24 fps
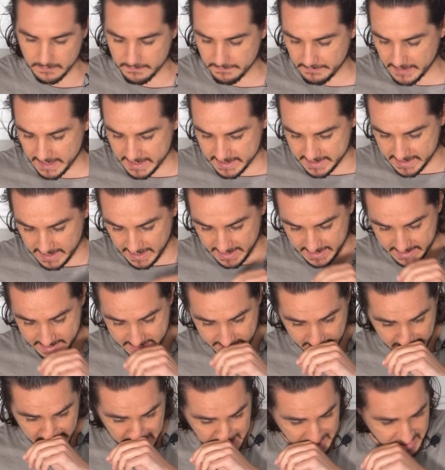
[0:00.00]

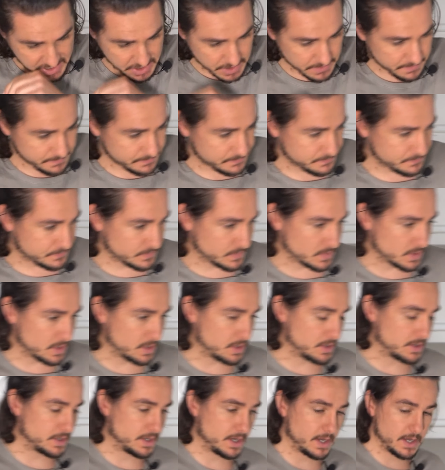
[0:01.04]
Fantastic.
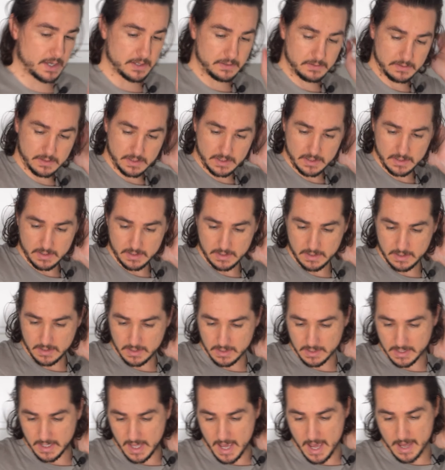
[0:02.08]
Okay.
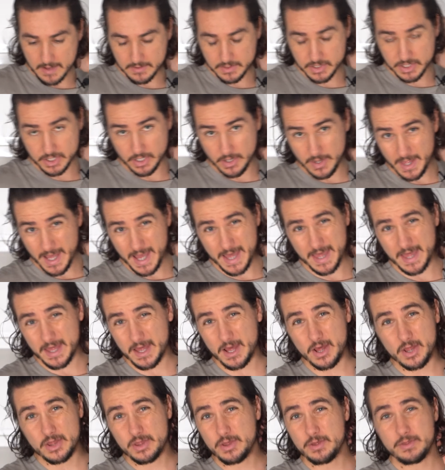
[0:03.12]
Yeah, so
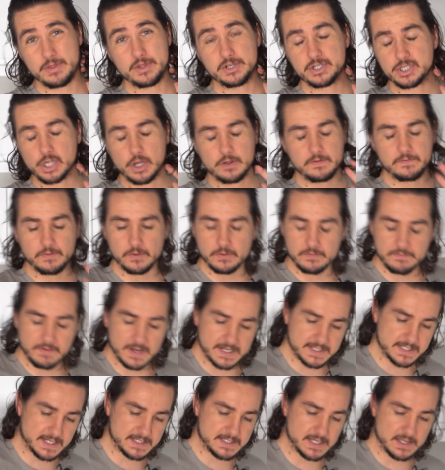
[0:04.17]
the tofu, the
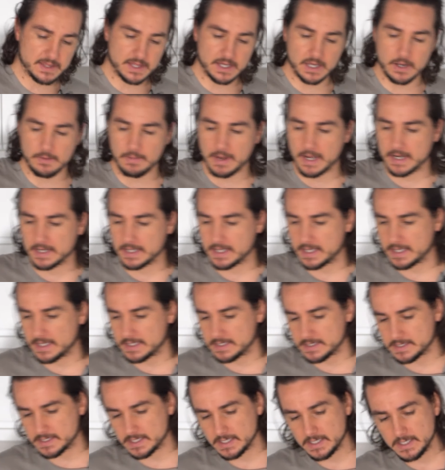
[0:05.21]
fantastic thing about it
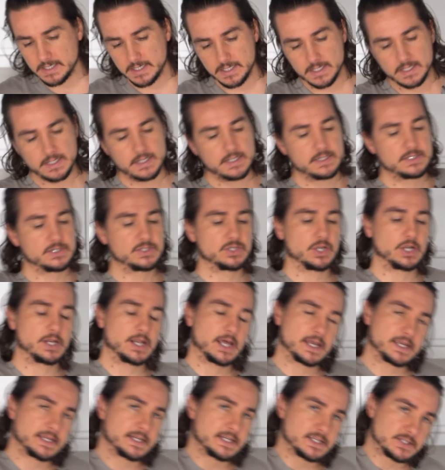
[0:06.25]
is it's not
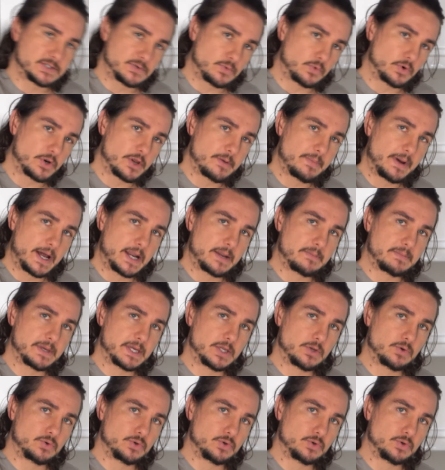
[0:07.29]
like you need to worry about it being